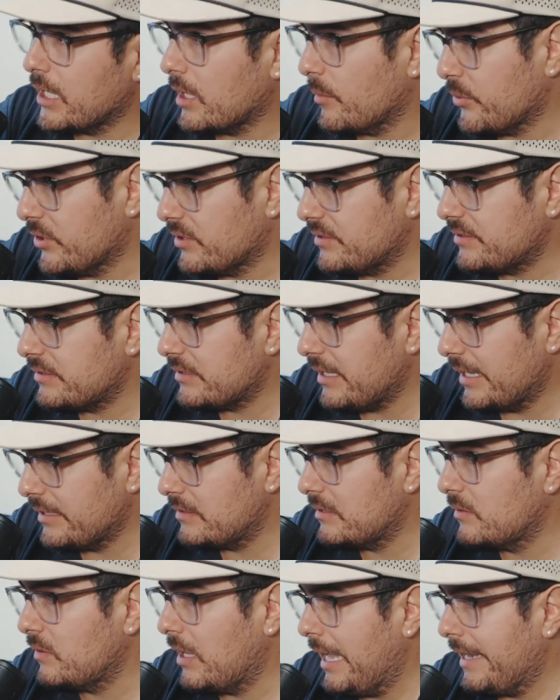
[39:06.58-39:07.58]
the numbers. Like,
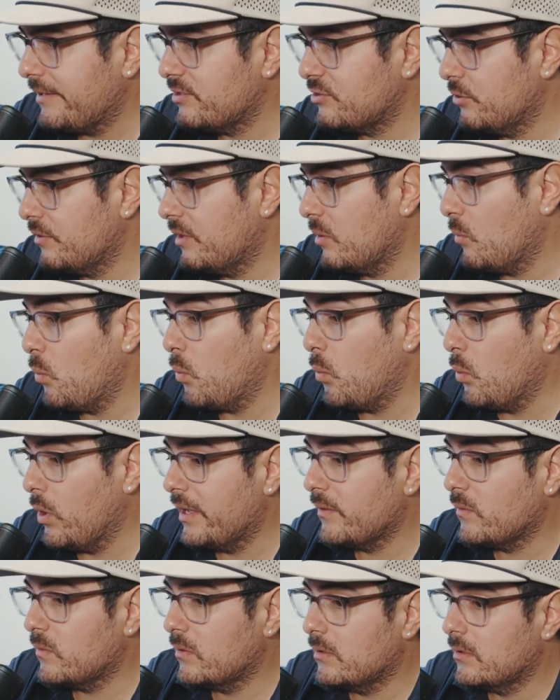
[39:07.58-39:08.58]
I show them
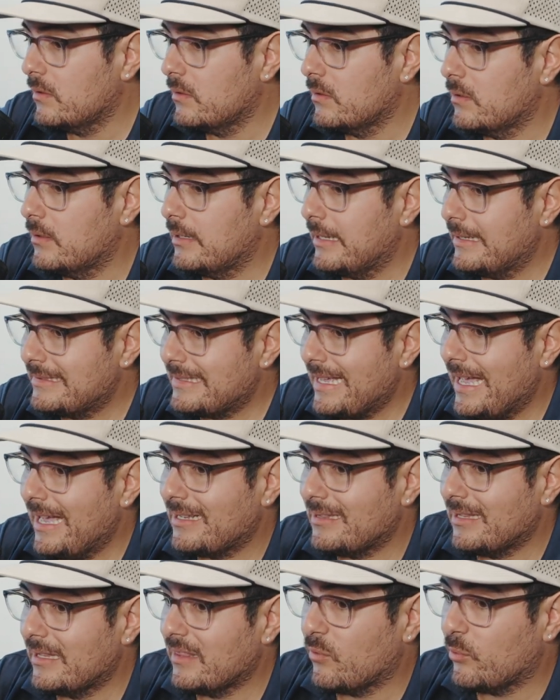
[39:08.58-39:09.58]
what
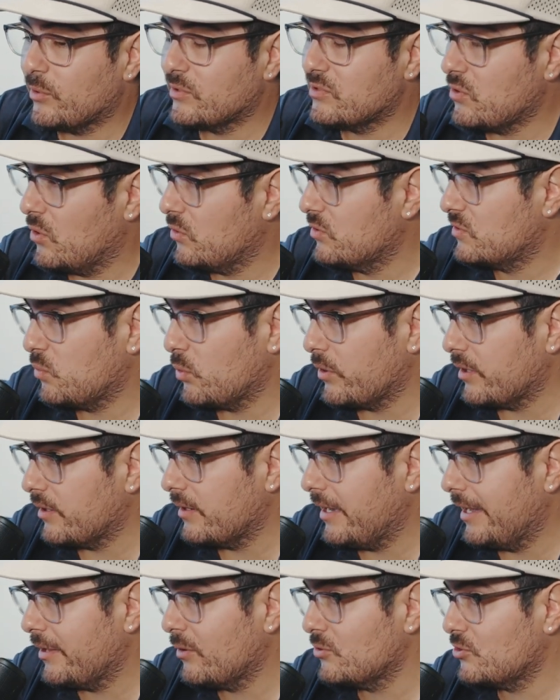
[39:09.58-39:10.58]
exactly the results were.
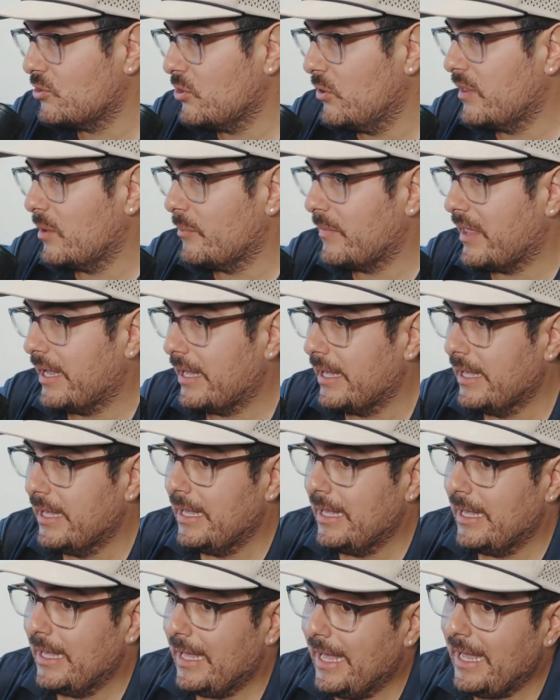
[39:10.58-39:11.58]
I don't show them like,
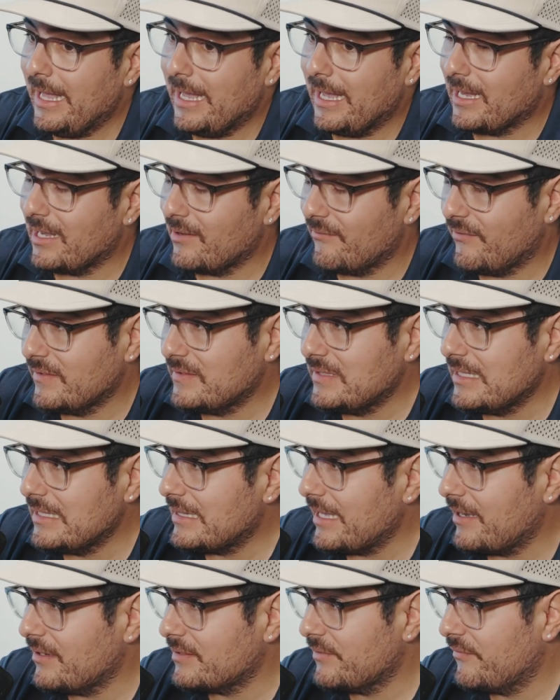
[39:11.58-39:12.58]
hey, I got
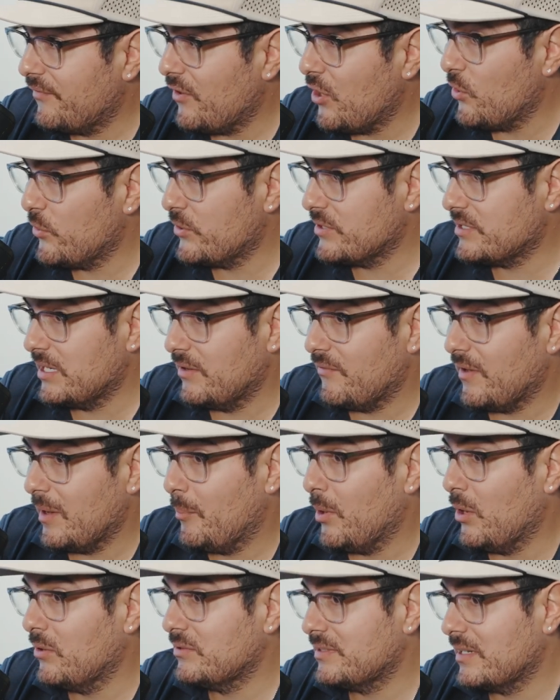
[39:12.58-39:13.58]
15,000 followers, and if I
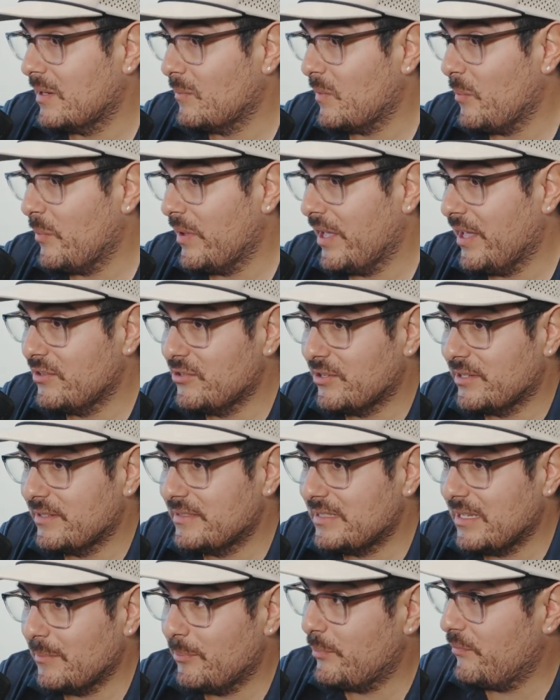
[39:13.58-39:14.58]
post it on my page, you're going
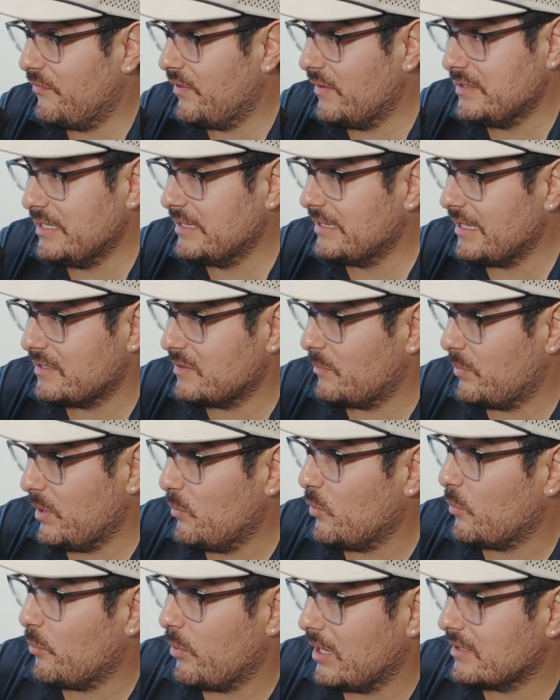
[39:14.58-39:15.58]
to see 15,000
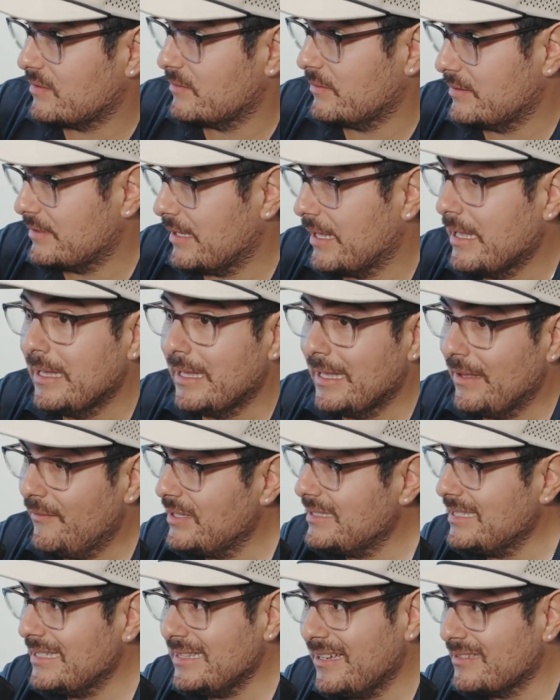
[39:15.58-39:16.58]
people, or possibly see
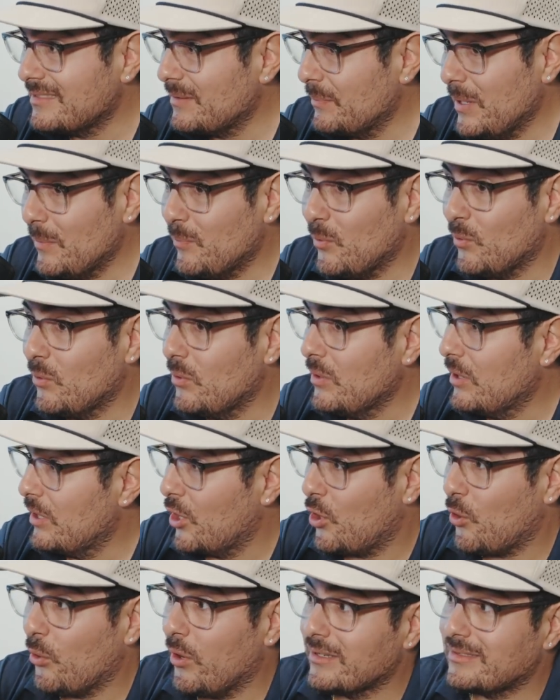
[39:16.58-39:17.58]
15,000 people
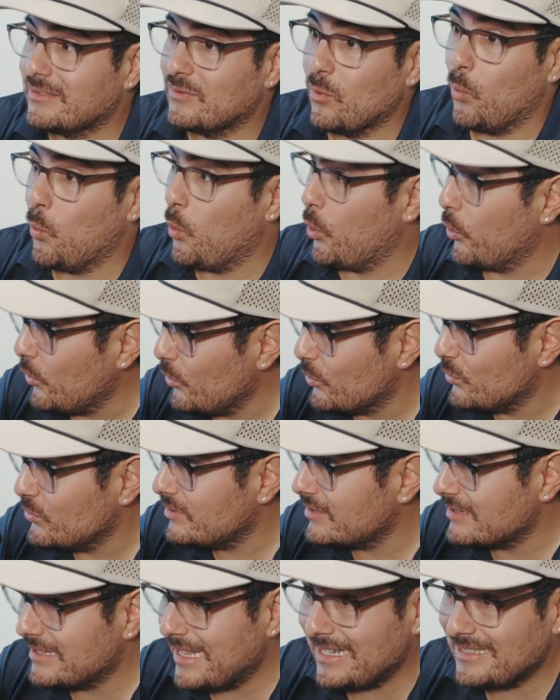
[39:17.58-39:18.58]
across the
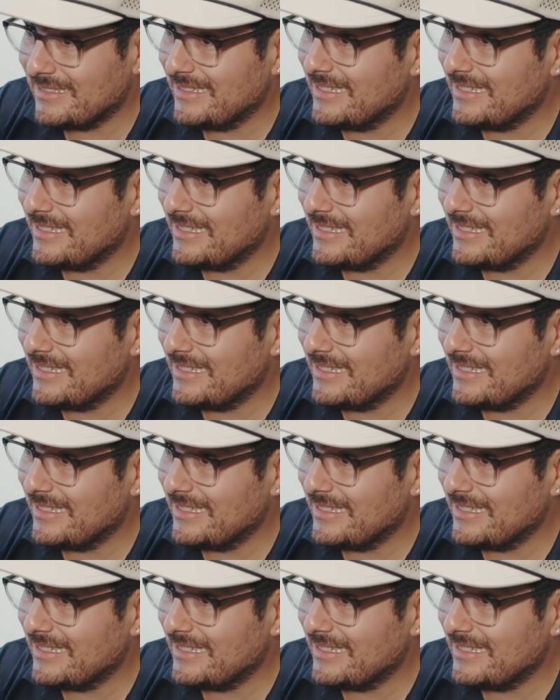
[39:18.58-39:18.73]
world, not